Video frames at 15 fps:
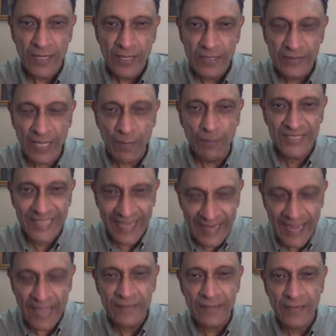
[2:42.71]
there was
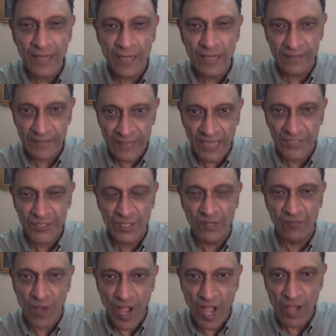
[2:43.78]
again a reduction
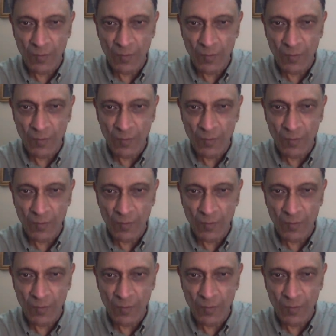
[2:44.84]
of